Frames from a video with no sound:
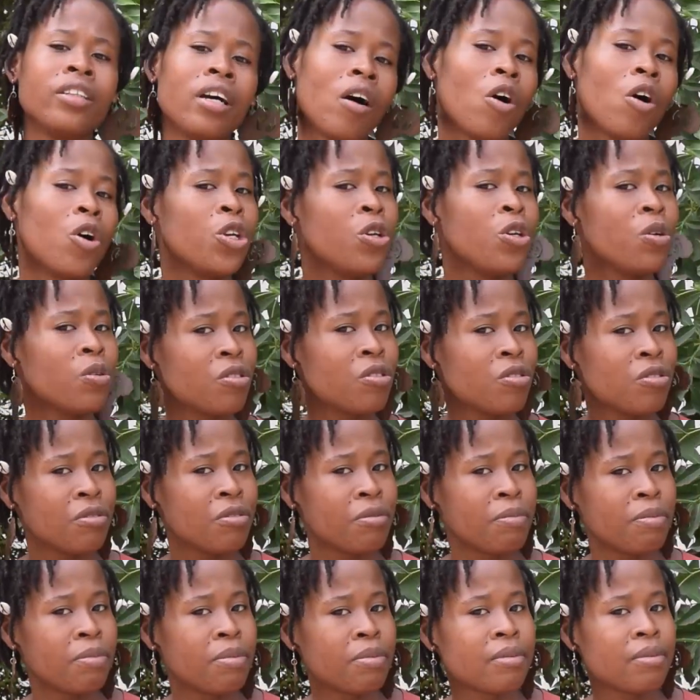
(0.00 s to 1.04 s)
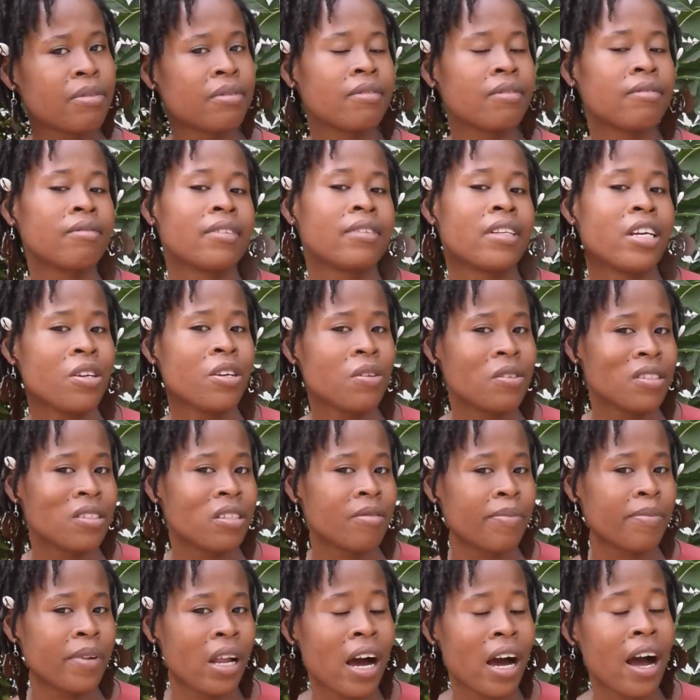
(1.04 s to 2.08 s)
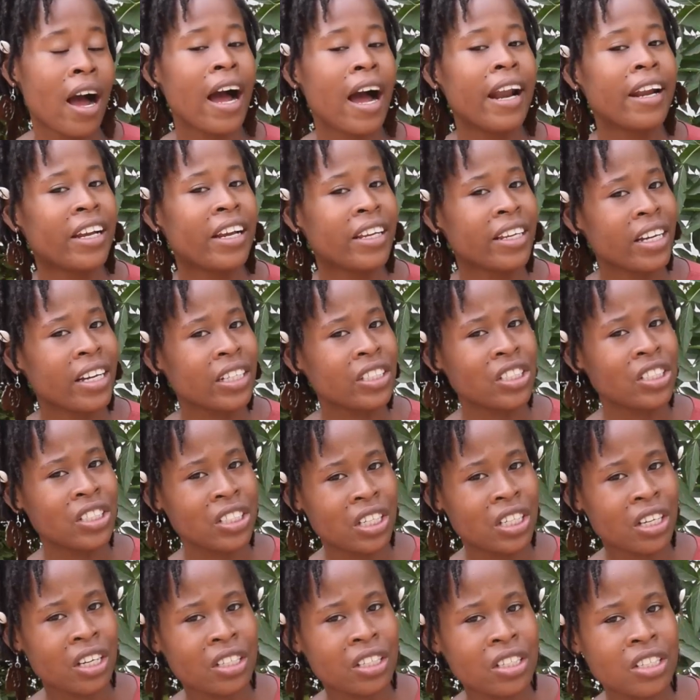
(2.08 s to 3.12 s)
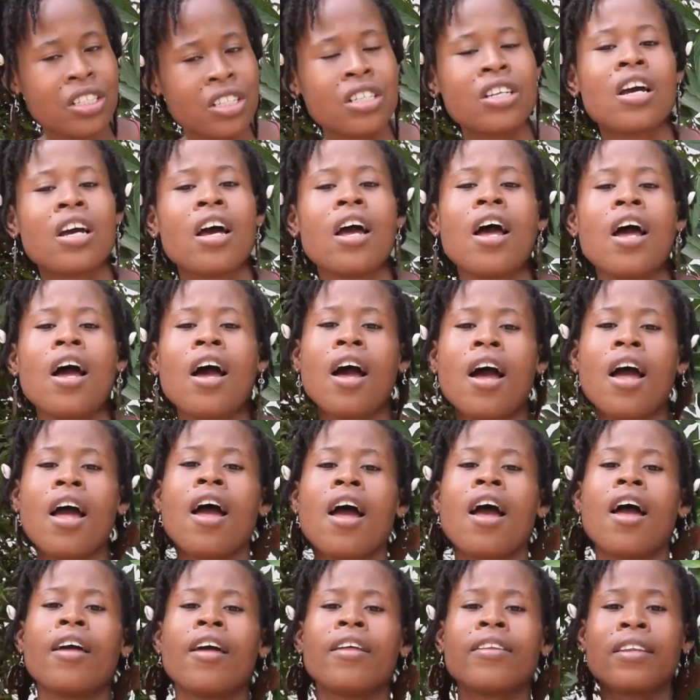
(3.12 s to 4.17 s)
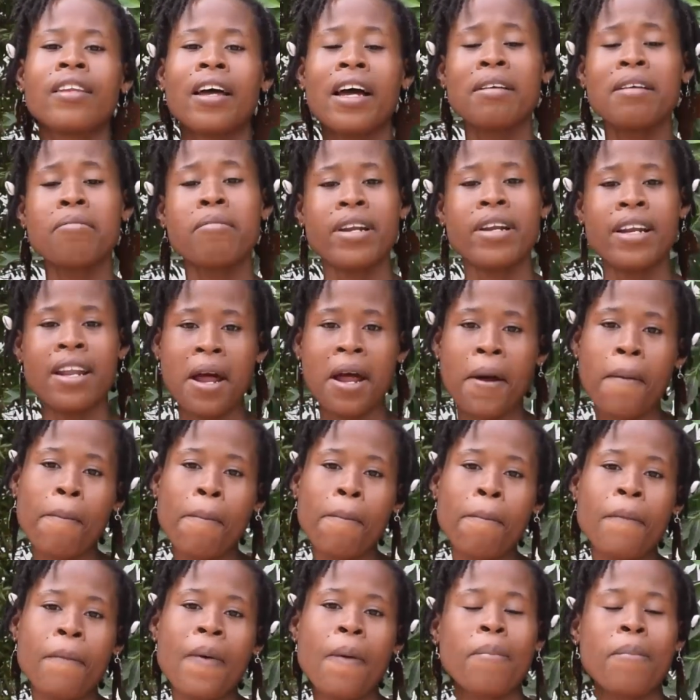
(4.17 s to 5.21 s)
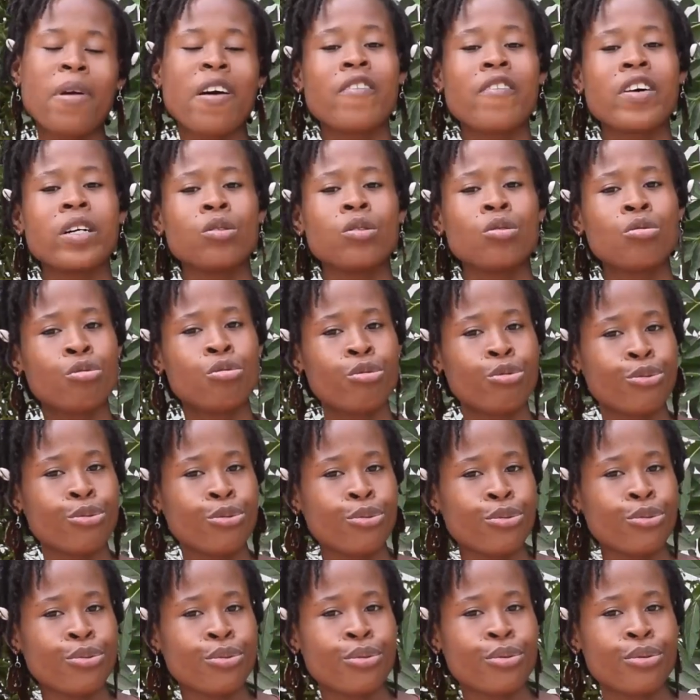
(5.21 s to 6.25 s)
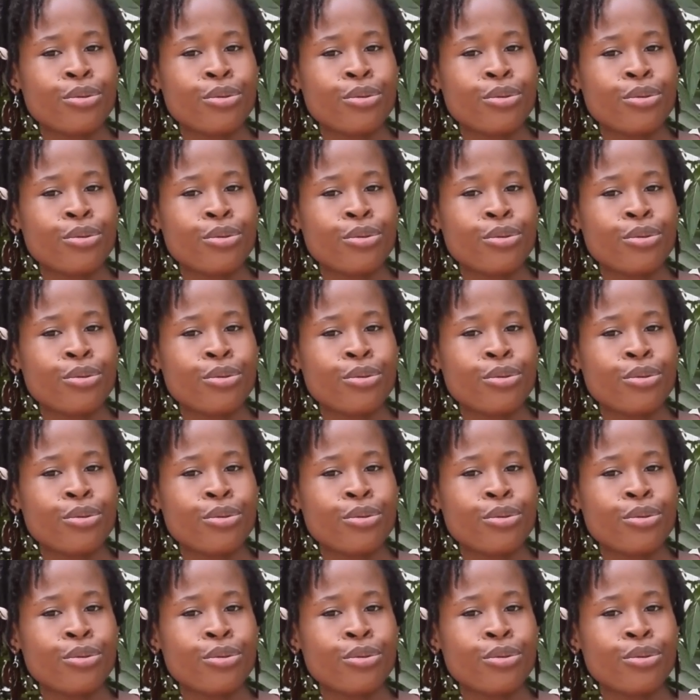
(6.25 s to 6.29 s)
on YouTube, the YouTube Adenya GH. Taibela be me about to